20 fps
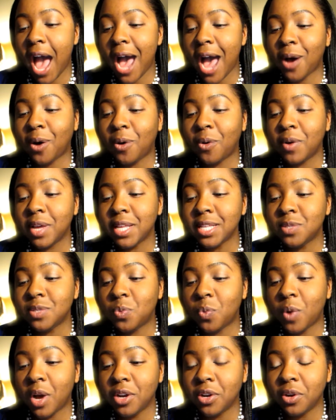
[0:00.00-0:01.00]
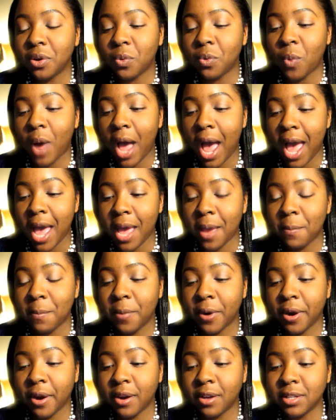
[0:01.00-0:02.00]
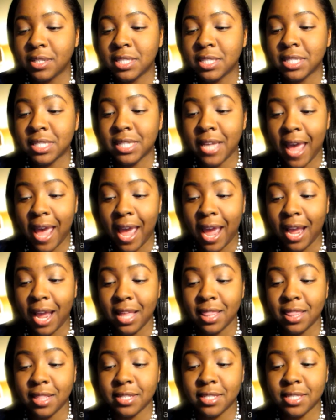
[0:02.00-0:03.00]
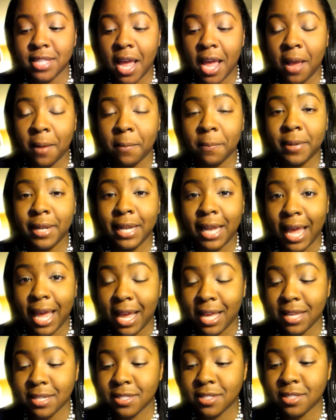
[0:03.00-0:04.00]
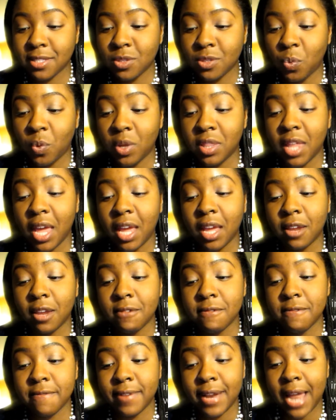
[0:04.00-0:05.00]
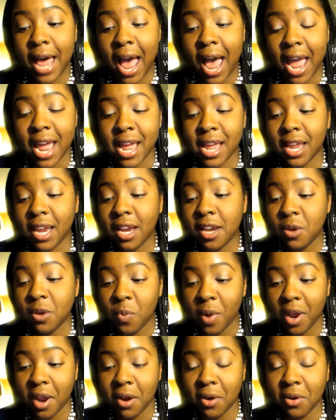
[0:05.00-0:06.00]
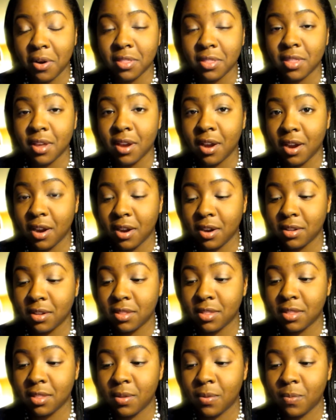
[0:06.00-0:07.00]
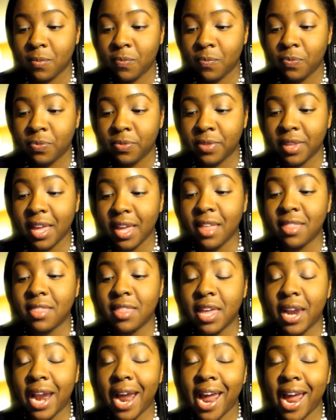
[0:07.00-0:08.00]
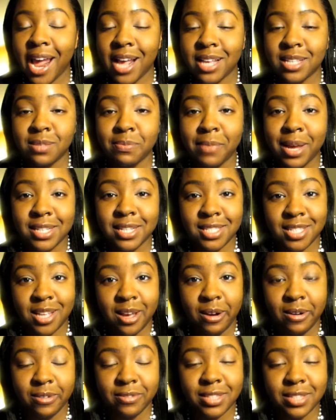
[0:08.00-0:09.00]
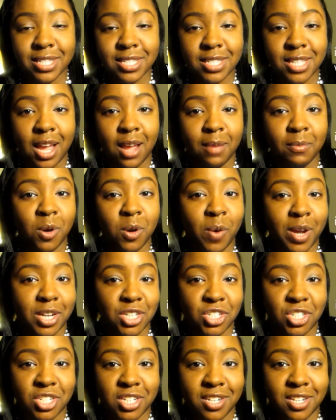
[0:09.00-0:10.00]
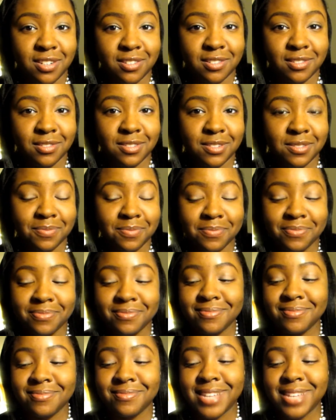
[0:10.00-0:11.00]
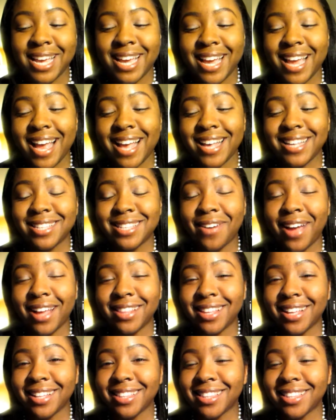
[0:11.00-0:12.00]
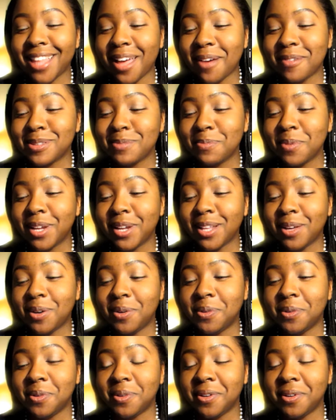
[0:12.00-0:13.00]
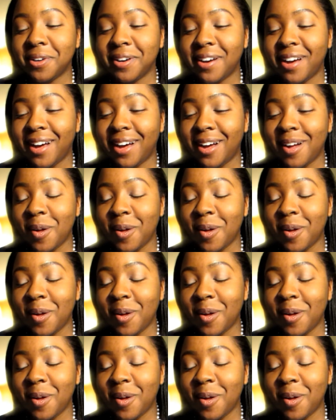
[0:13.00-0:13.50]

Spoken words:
"I always wonder why birds stay in the same place when they can fly anywhere on the earth. And then I asked myself the same question." So I thought that was pretty cool.